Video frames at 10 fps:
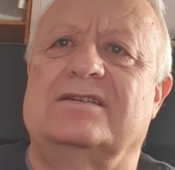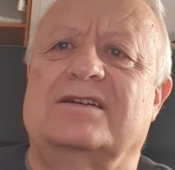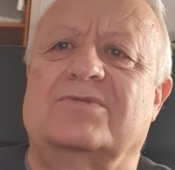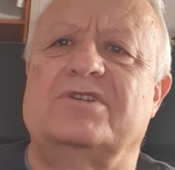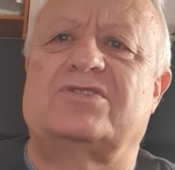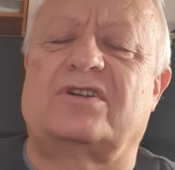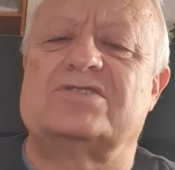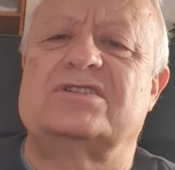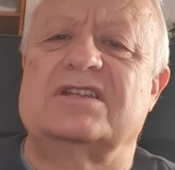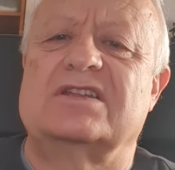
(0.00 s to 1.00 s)
are we
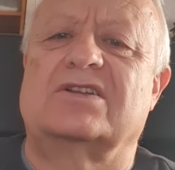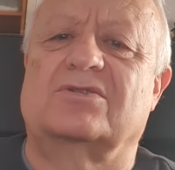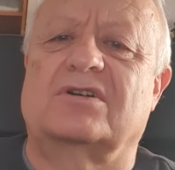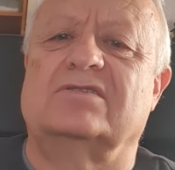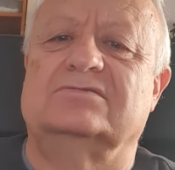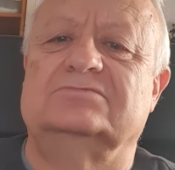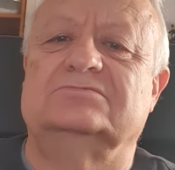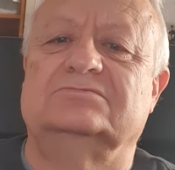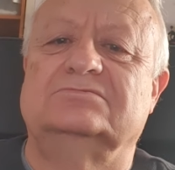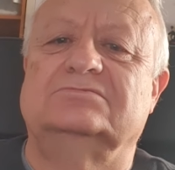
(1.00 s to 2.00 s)
trusting in the Lord?
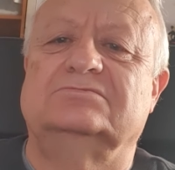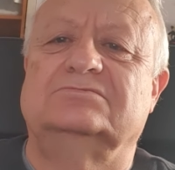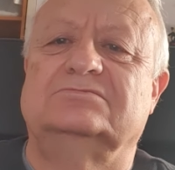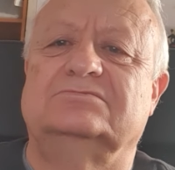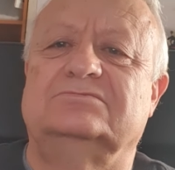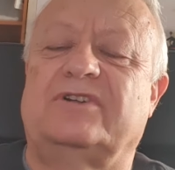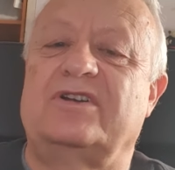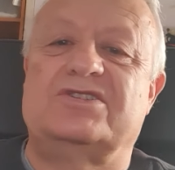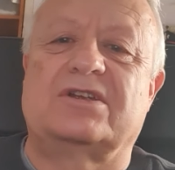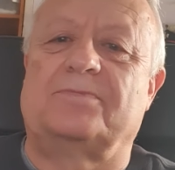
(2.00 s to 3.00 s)

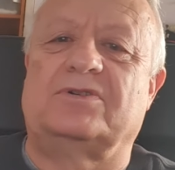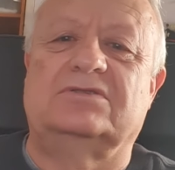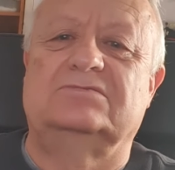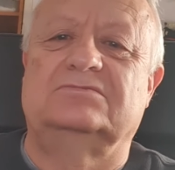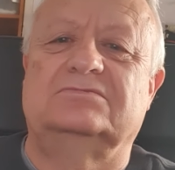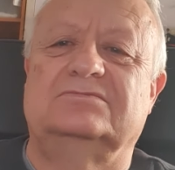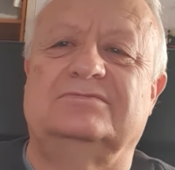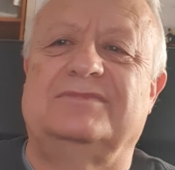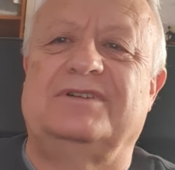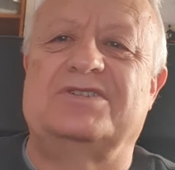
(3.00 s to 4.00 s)
Very simple.
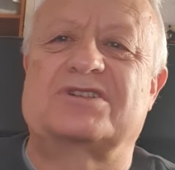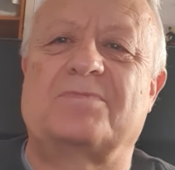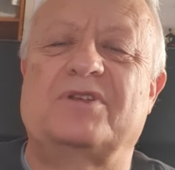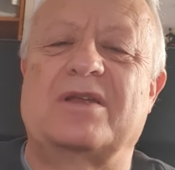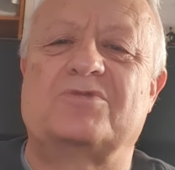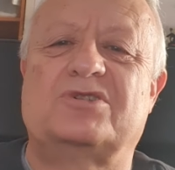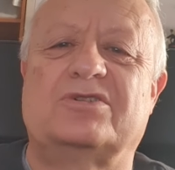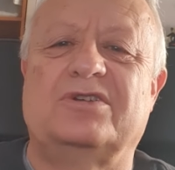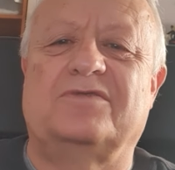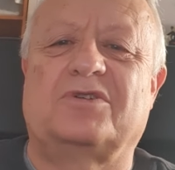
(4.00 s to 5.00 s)
It's something I'm
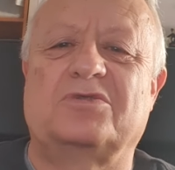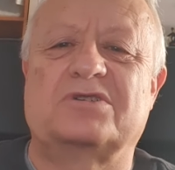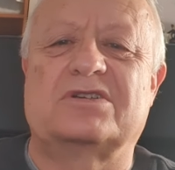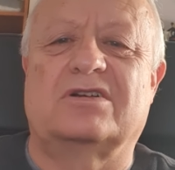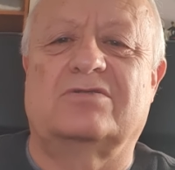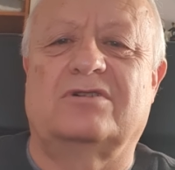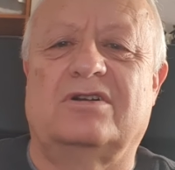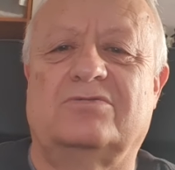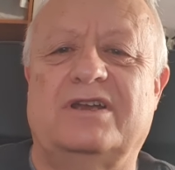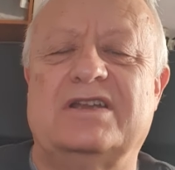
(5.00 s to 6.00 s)
sure you've always or
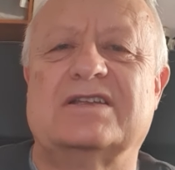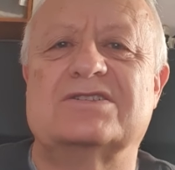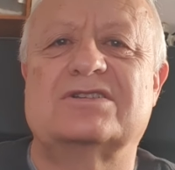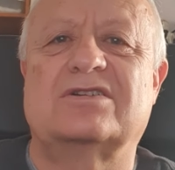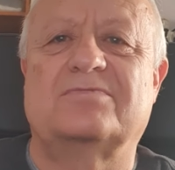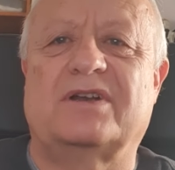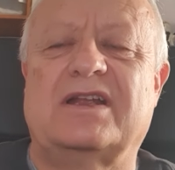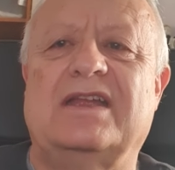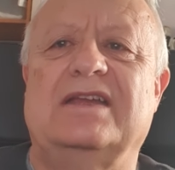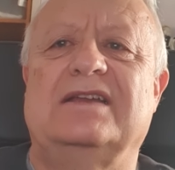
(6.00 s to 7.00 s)
already considered,
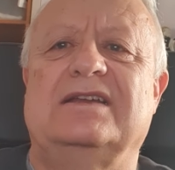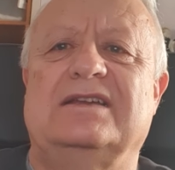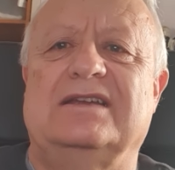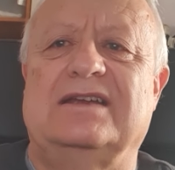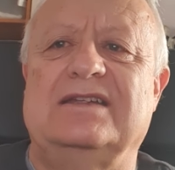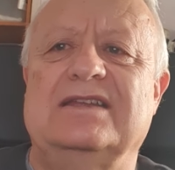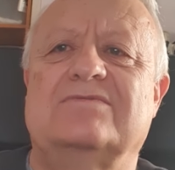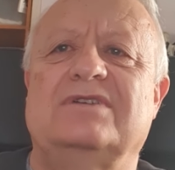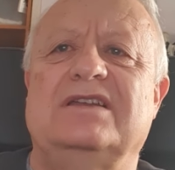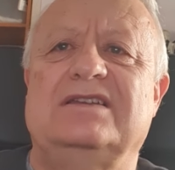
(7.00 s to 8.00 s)
but I think
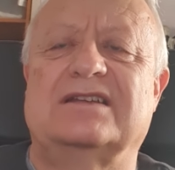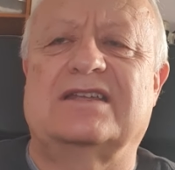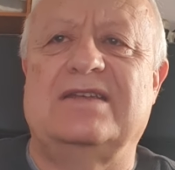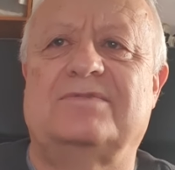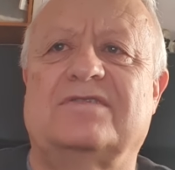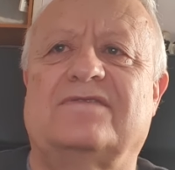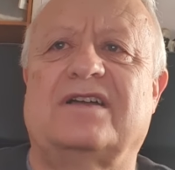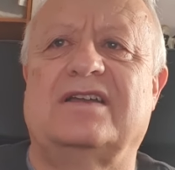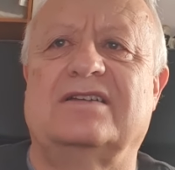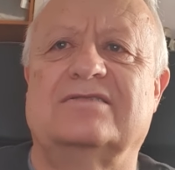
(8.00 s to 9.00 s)
we need to keep
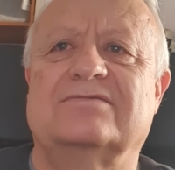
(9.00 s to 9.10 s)
divided,